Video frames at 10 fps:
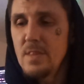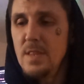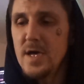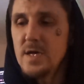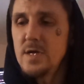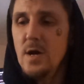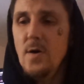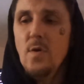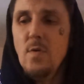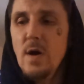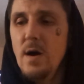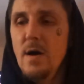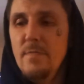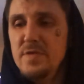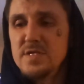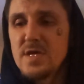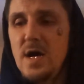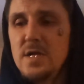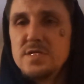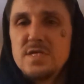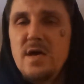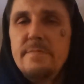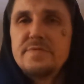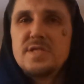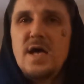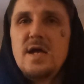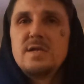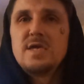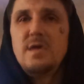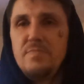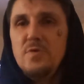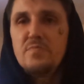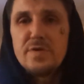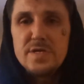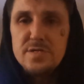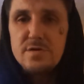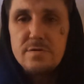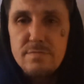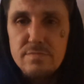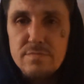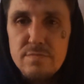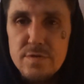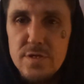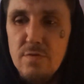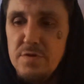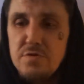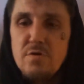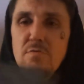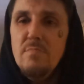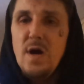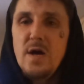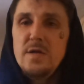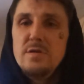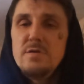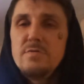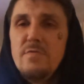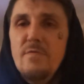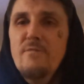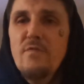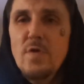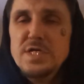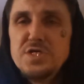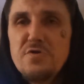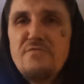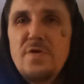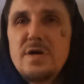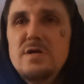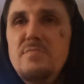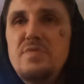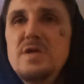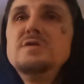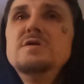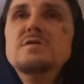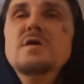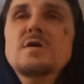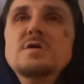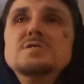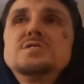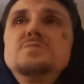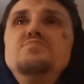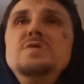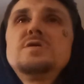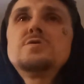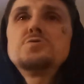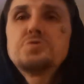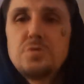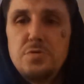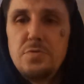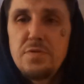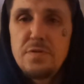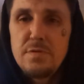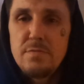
let go of these concepts that keep you prisoner, in your own mind. Voice your fucking opinion. Speak your truth.